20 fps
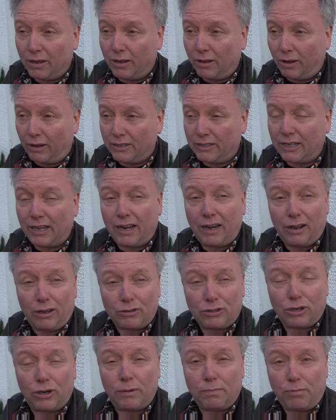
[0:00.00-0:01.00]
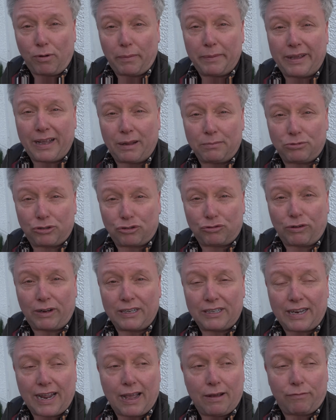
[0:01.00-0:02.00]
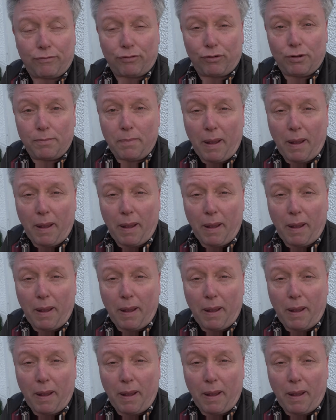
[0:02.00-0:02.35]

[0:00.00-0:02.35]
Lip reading: Ideally I should have probably come straight down through